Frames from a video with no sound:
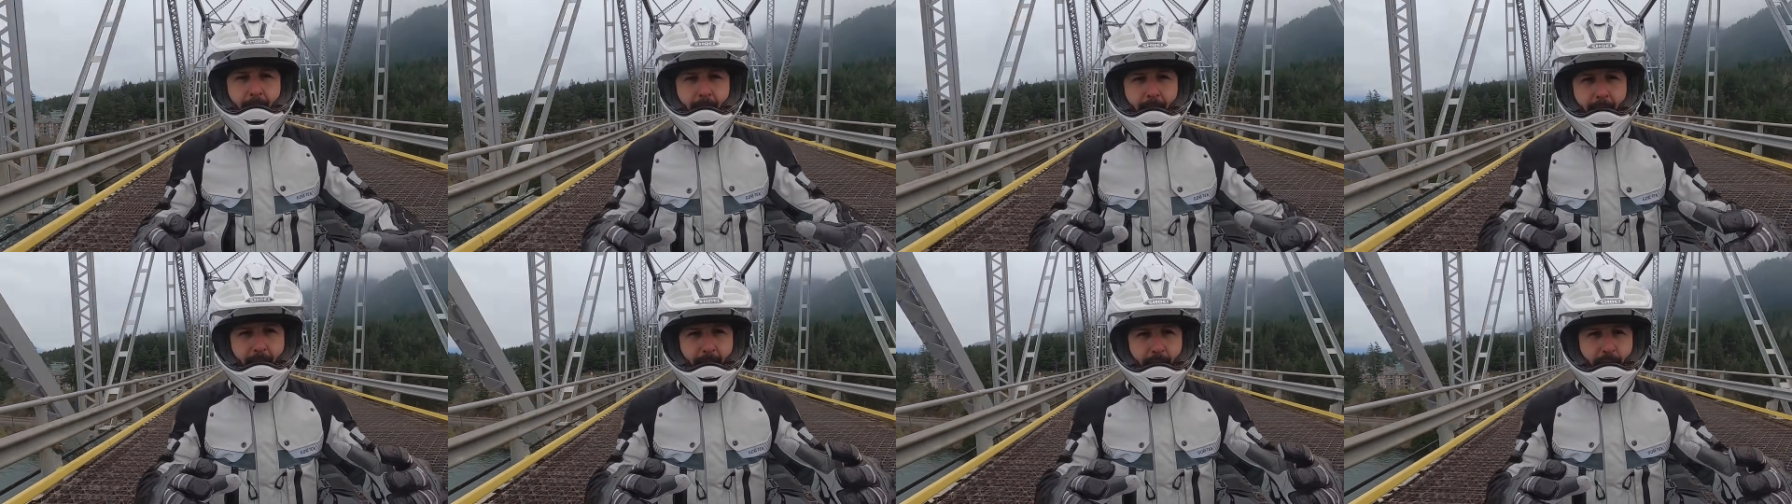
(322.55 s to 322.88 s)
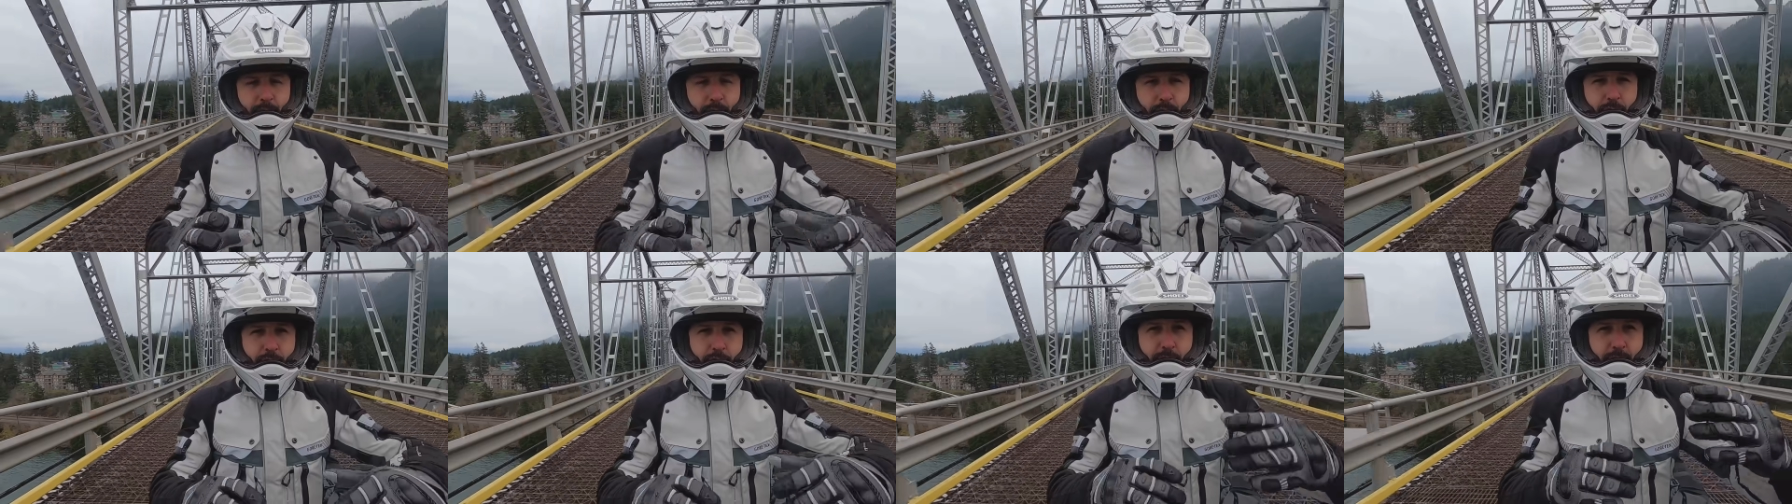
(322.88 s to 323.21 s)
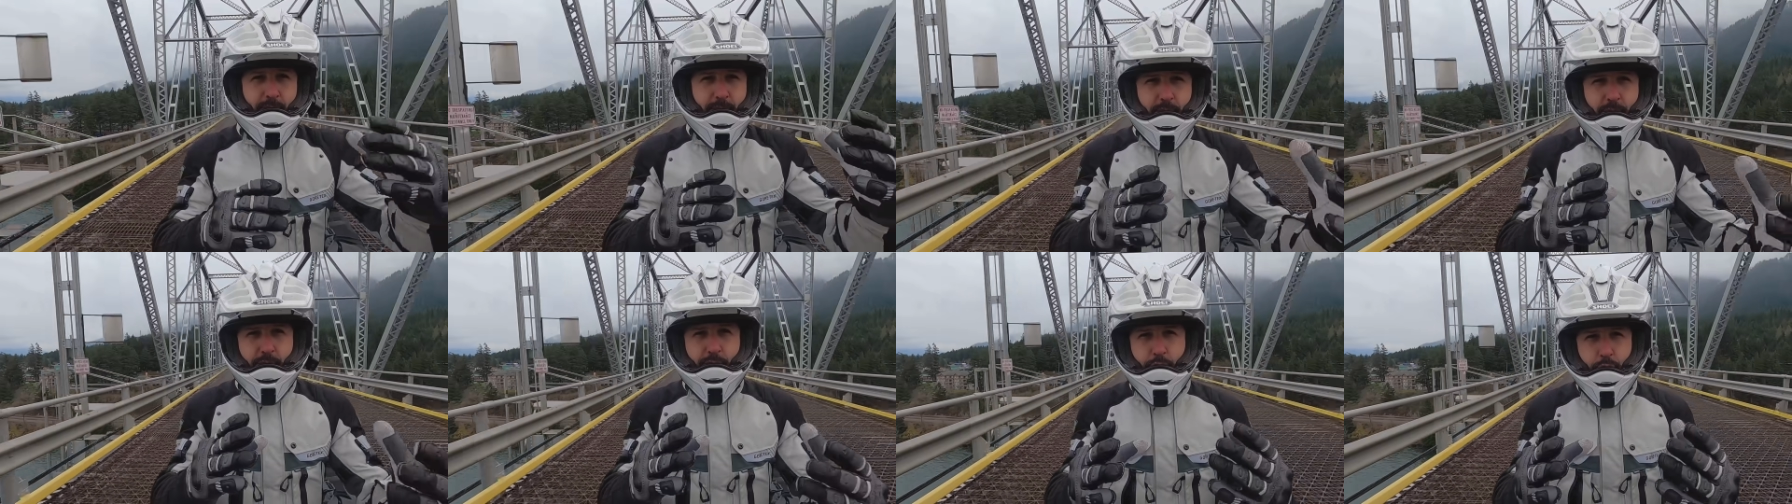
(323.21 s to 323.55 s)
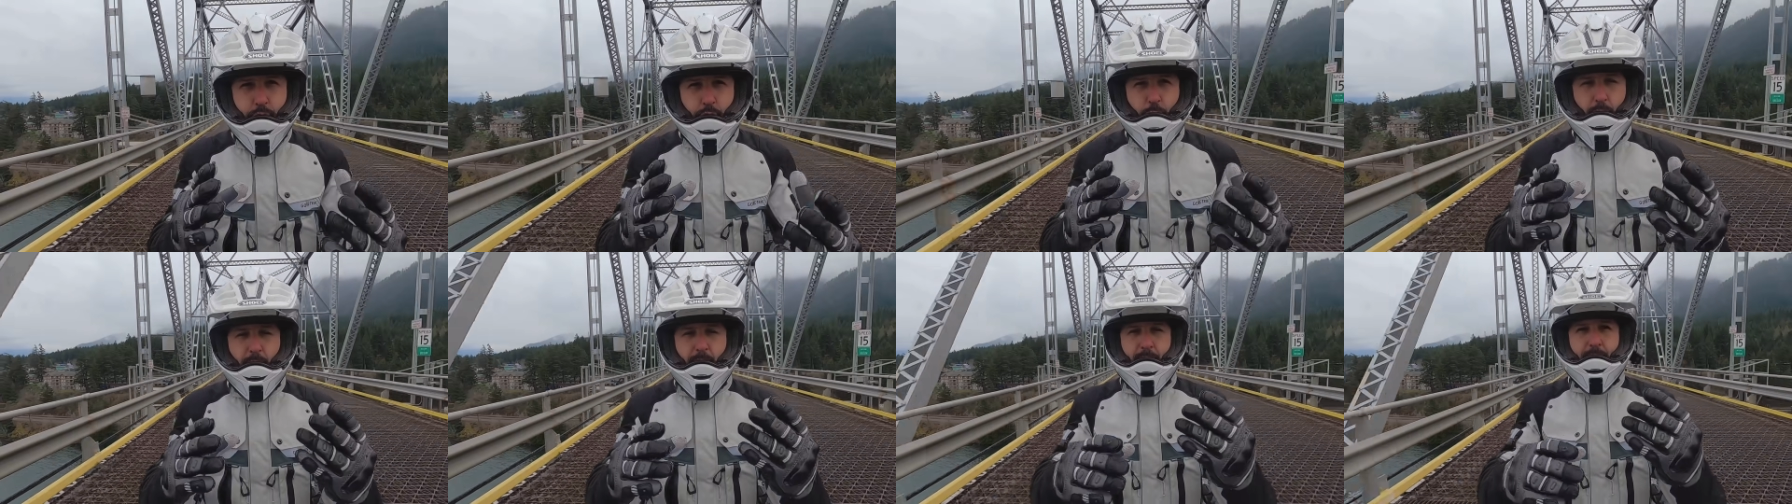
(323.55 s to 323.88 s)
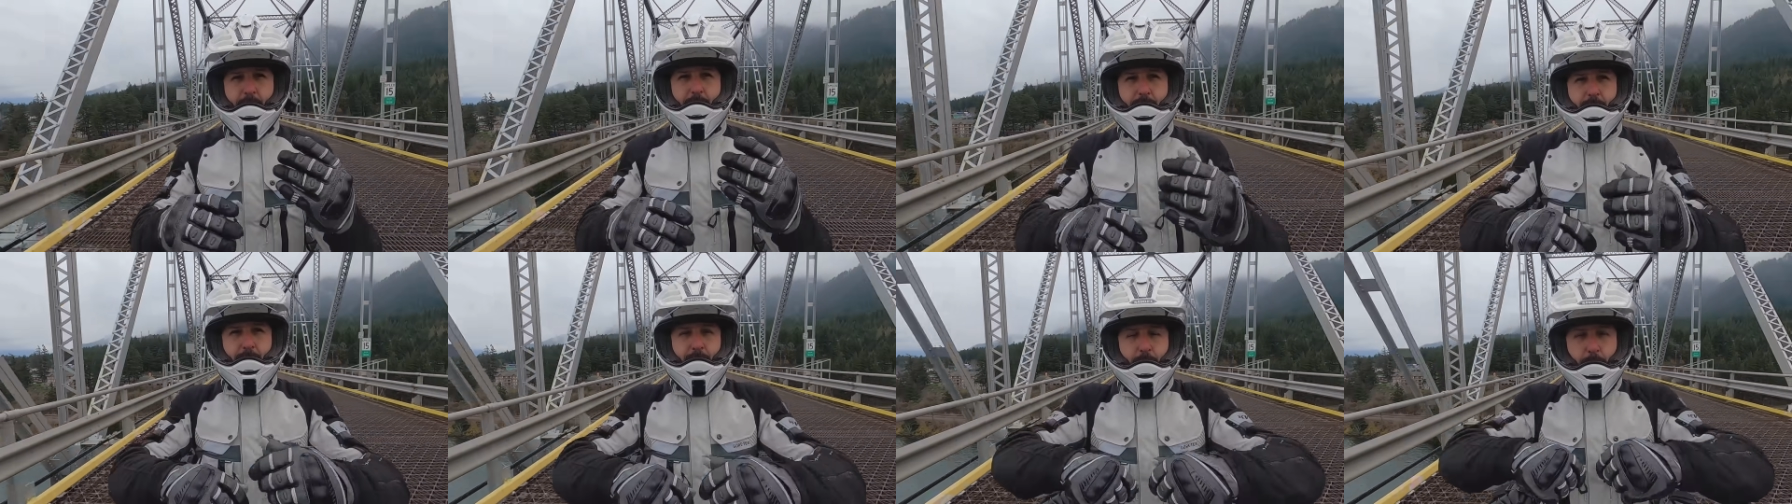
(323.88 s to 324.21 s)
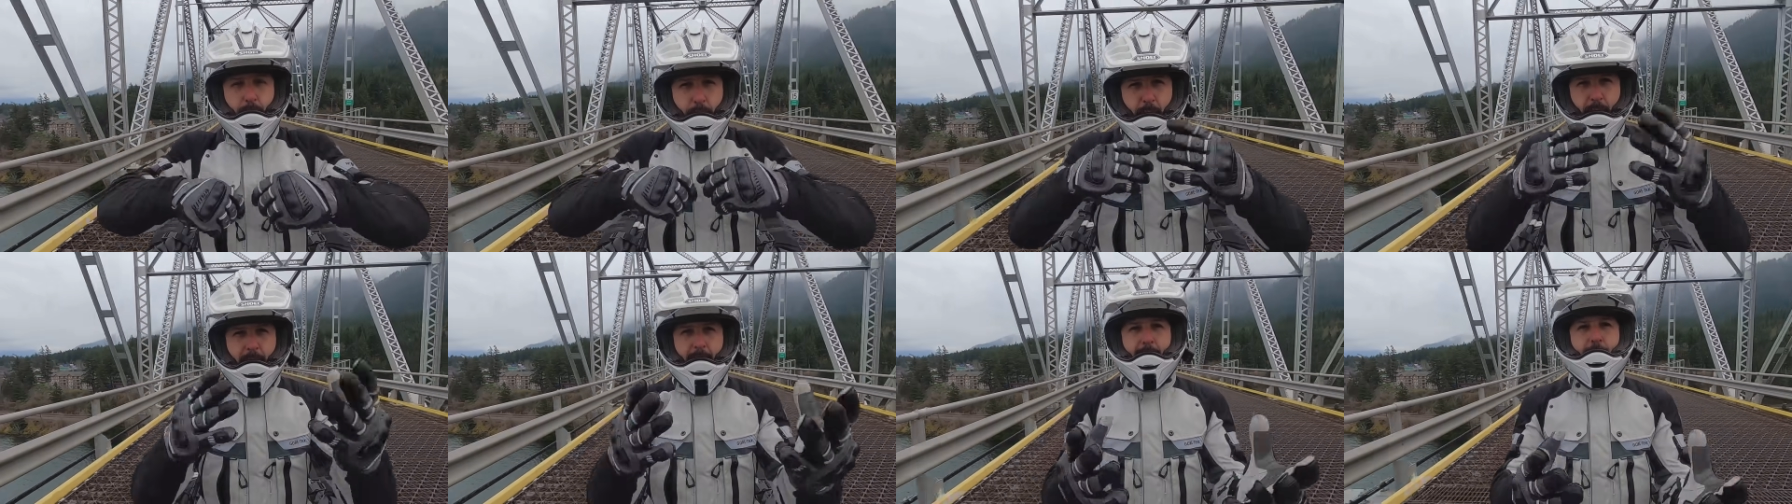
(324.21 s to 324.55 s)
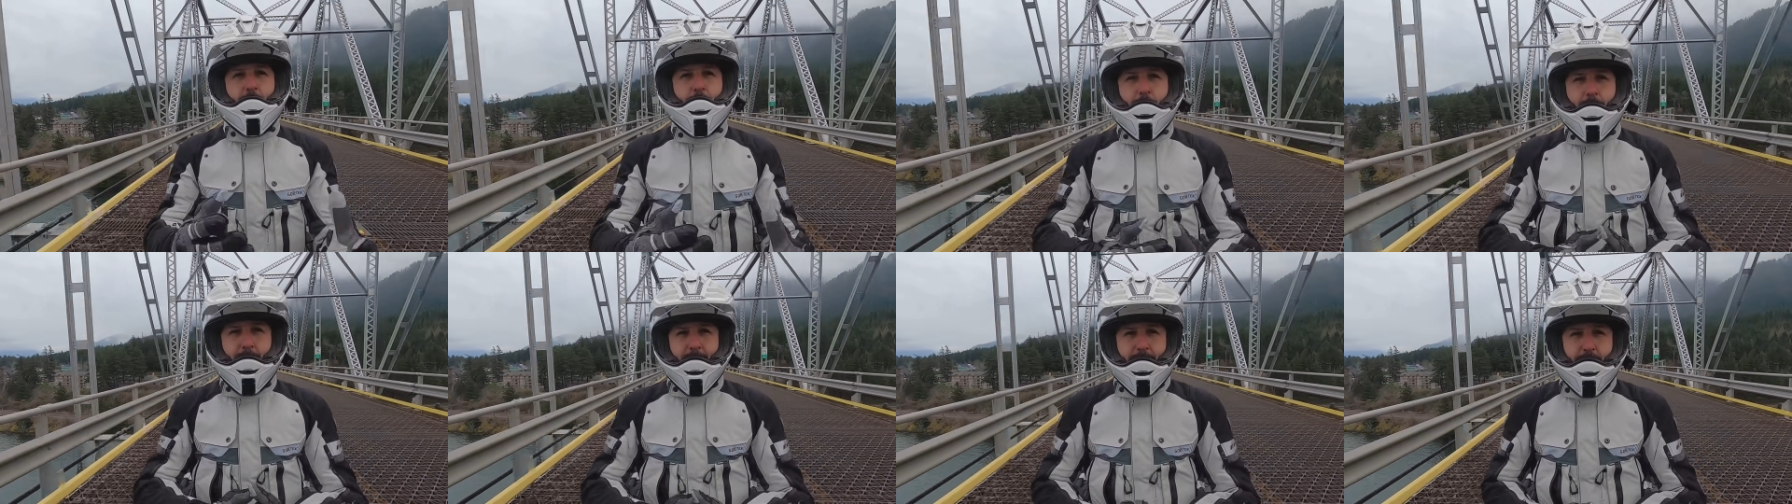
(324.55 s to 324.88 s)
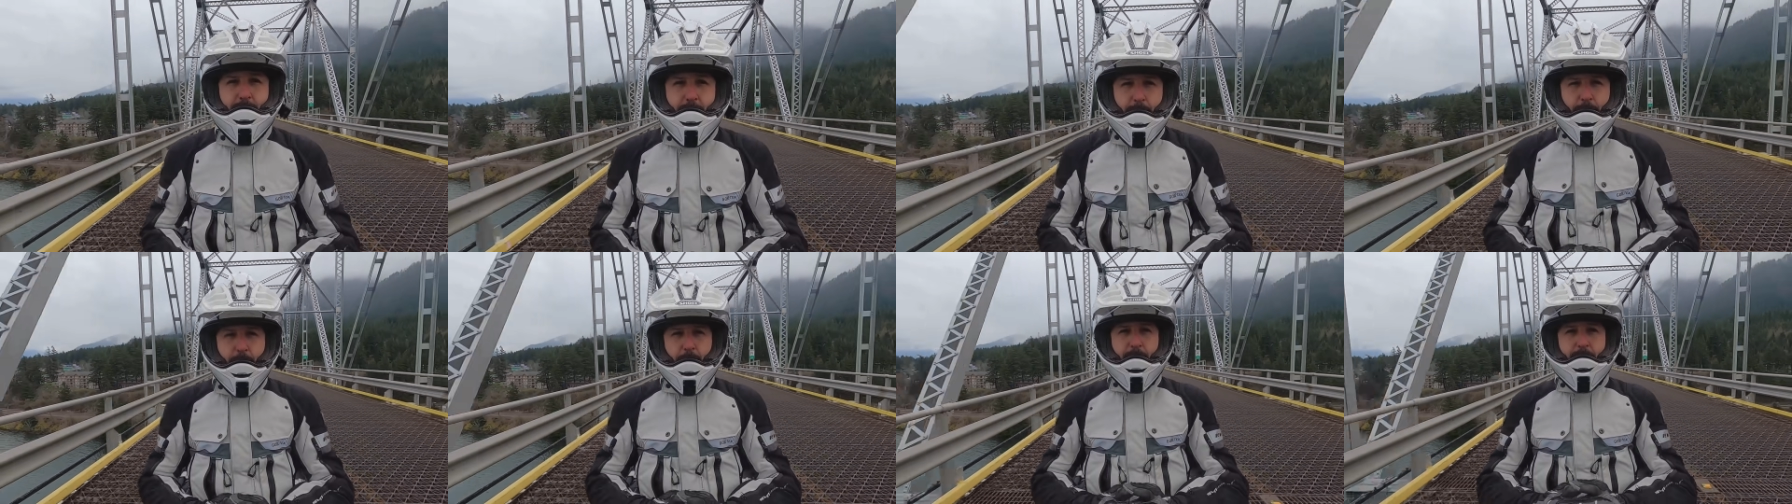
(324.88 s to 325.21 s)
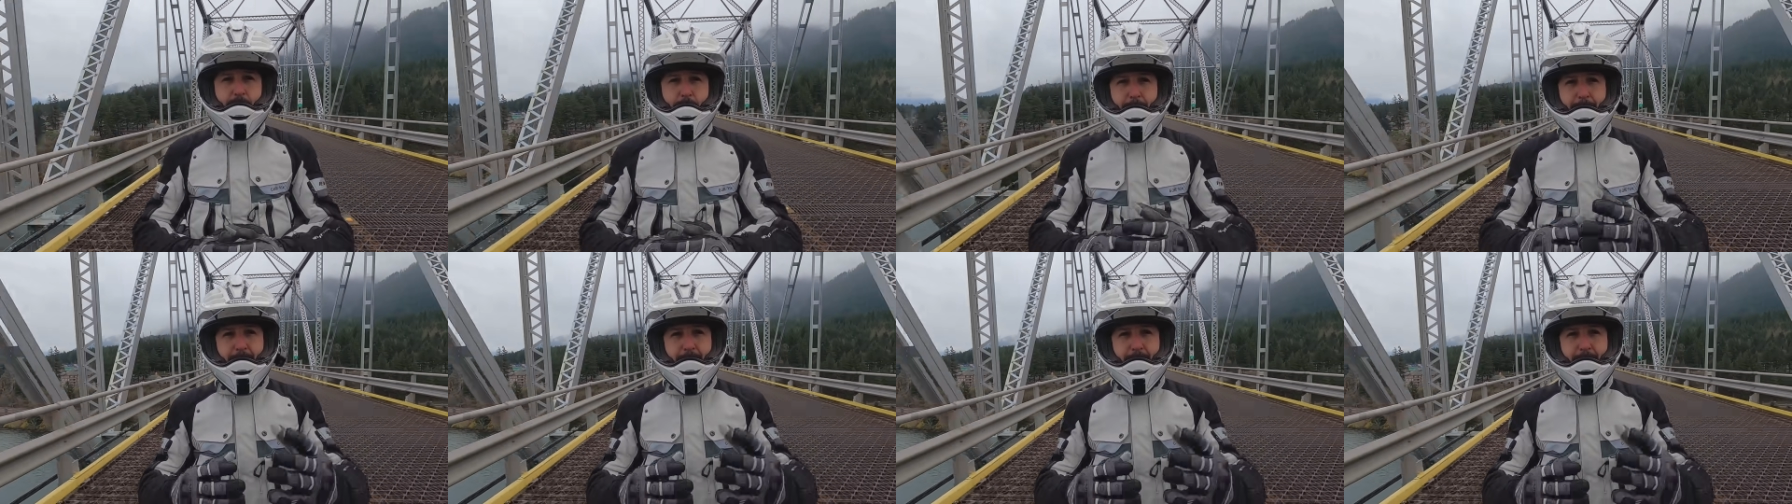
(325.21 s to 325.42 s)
and to just enjoy the ride across the bridge,